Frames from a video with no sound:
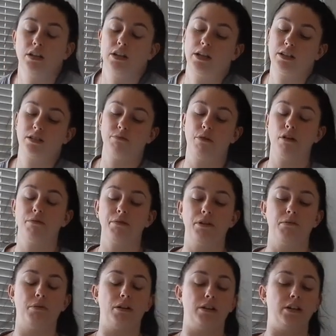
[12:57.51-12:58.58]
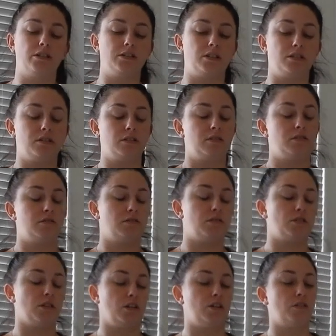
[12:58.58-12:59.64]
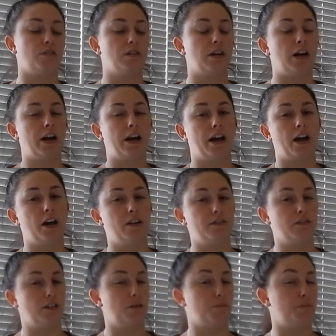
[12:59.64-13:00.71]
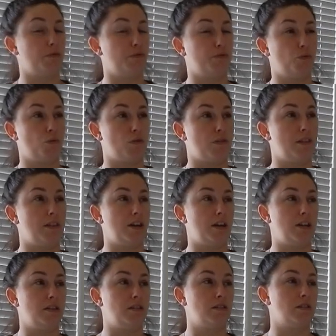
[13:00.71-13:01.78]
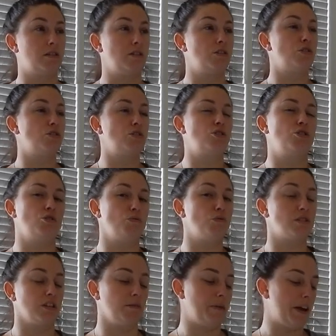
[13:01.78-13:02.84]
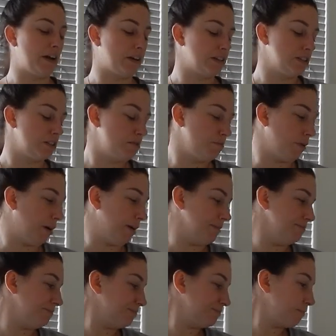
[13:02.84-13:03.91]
Like, tomorrow I'm getting my nails done, so I have, like, before then to do some errands, but